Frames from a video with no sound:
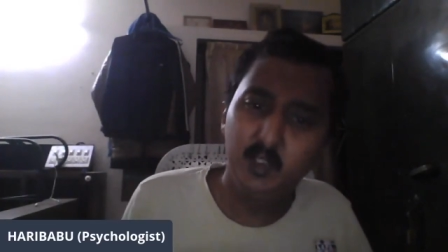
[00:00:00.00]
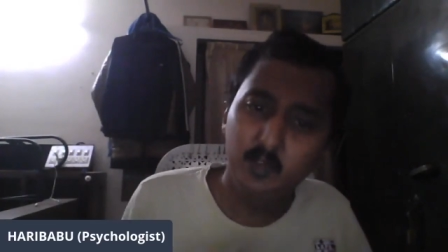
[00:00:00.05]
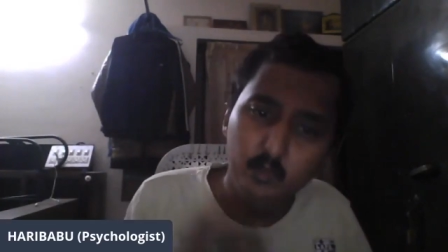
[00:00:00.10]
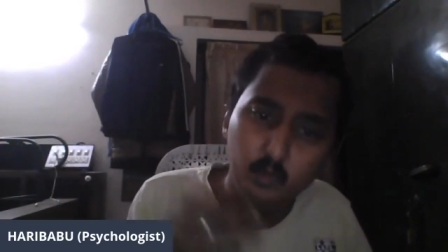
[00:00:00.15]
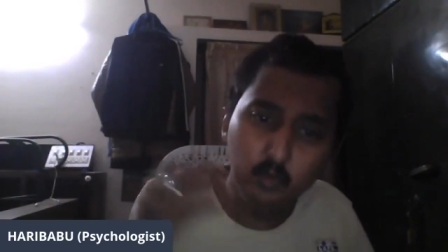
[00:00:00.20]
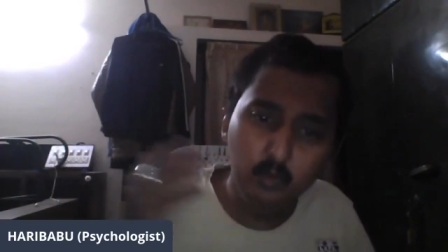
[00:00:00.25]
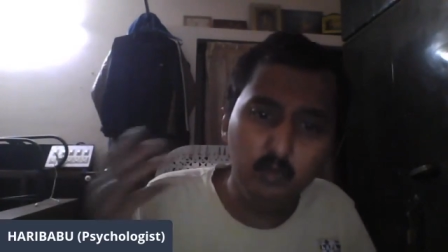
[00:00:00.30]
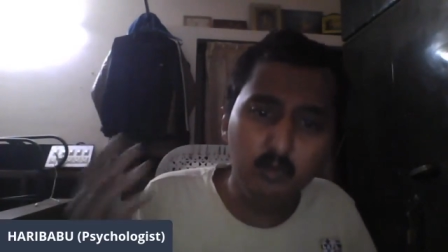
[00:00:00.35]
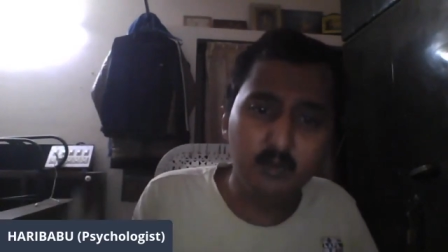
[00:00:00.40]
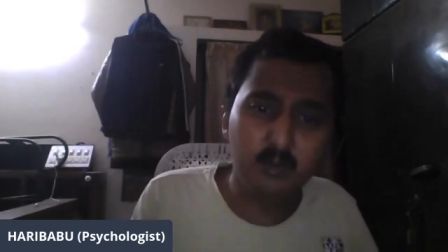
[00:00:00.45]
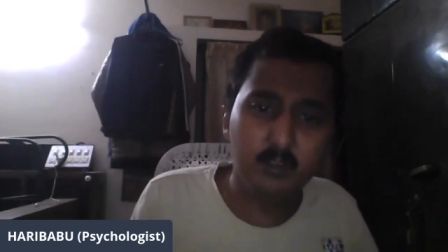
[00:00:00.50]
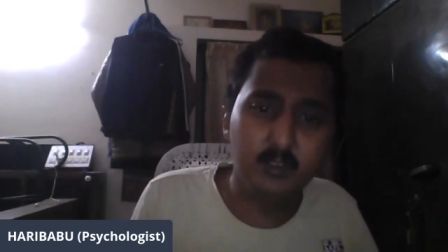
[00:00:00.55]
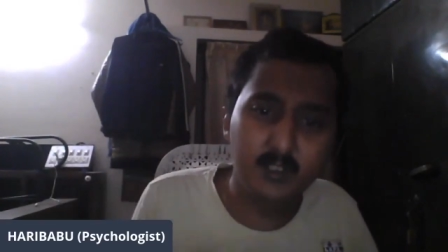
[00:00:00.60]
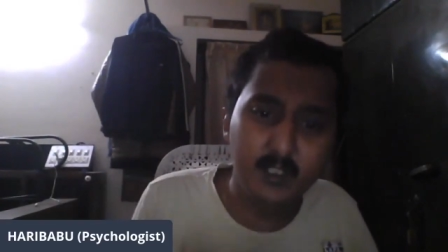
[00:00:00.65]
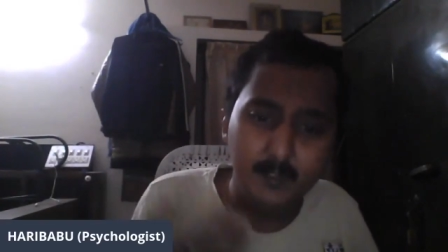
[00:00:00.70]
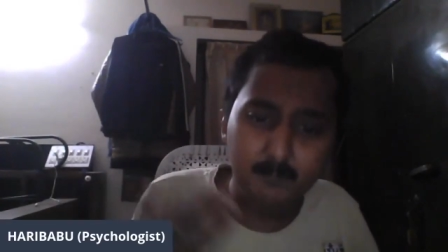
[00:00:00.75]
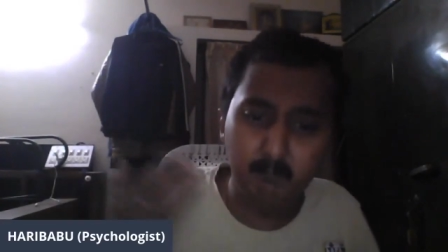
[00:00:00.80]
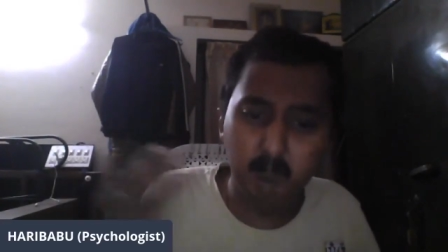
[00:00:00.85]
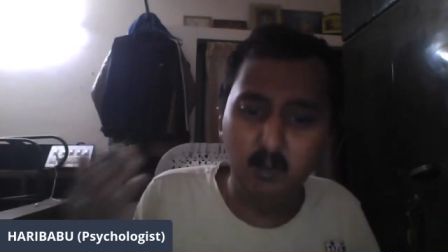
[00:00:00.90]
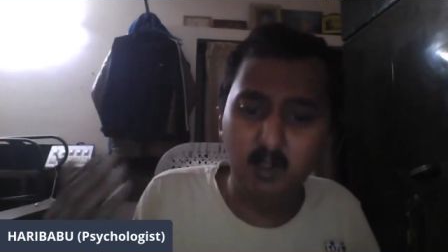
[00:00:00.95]
You
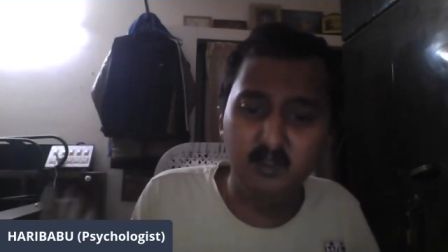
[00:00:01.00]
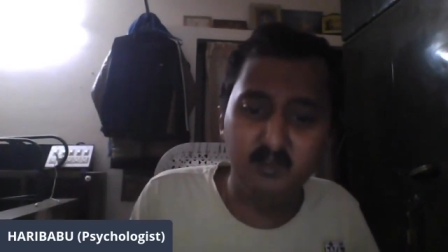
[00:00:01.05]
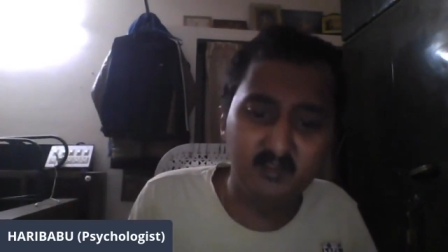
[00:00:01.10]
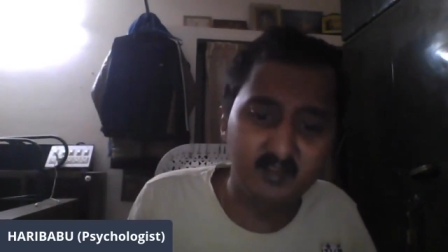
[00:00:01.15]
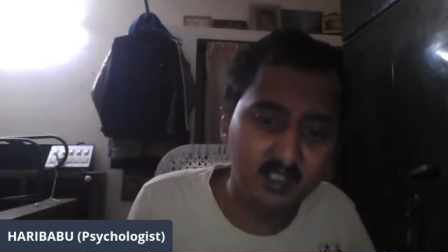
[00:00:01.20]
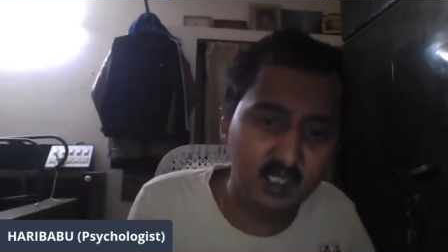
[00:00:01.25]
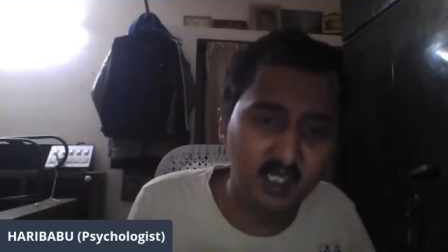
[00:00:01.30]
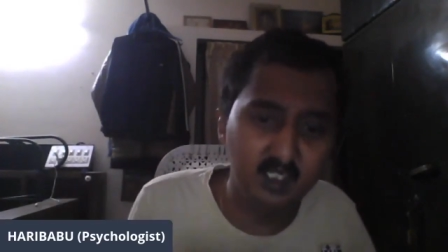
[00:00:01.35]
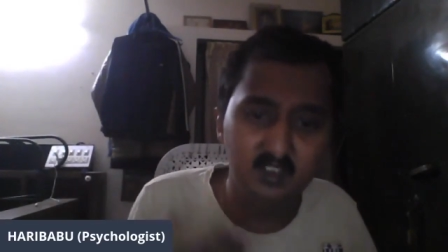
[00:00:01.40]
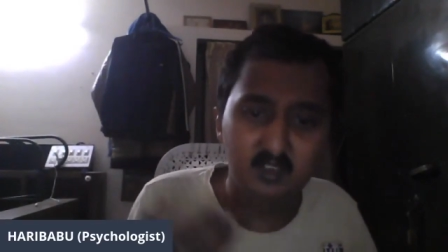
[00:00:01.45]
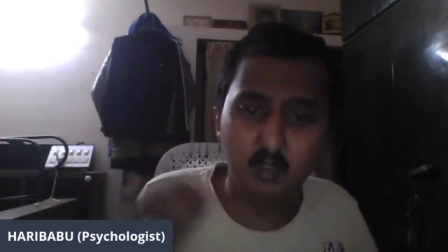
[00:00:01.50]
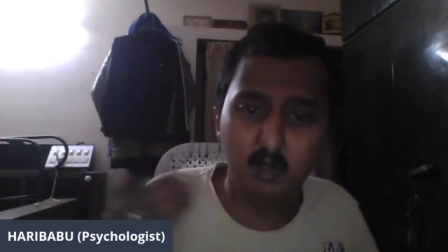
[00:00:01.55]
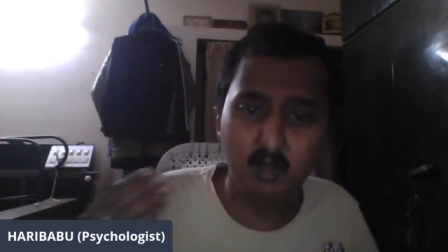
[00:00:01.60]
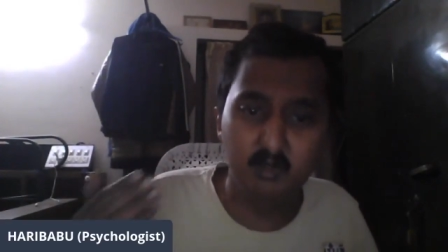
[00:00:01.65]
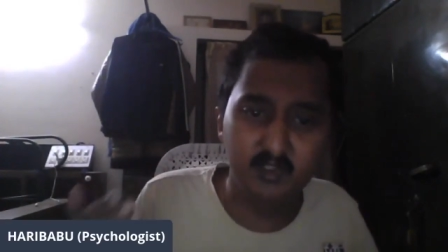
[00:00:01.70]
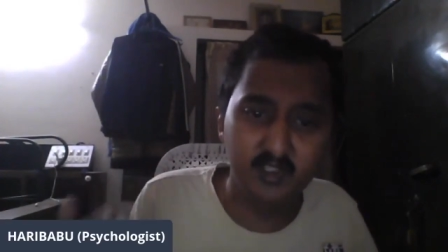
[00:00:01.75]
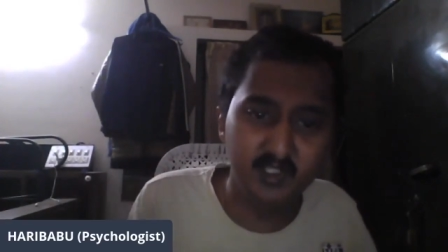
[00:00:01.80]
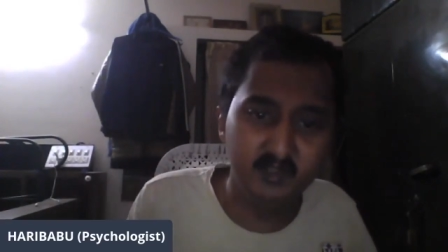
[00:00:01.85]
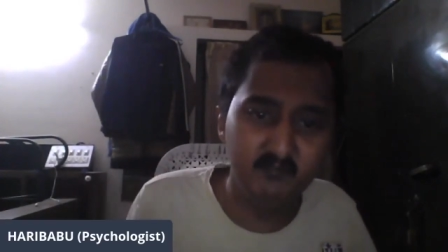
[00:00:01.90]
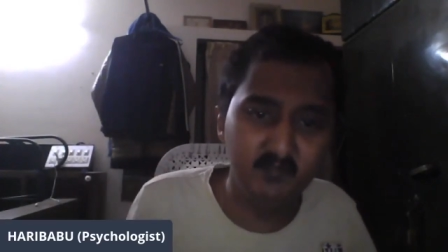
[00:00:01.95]
keep on start
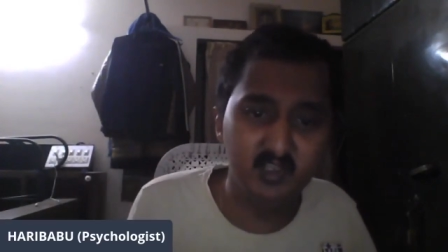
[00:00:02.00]
talking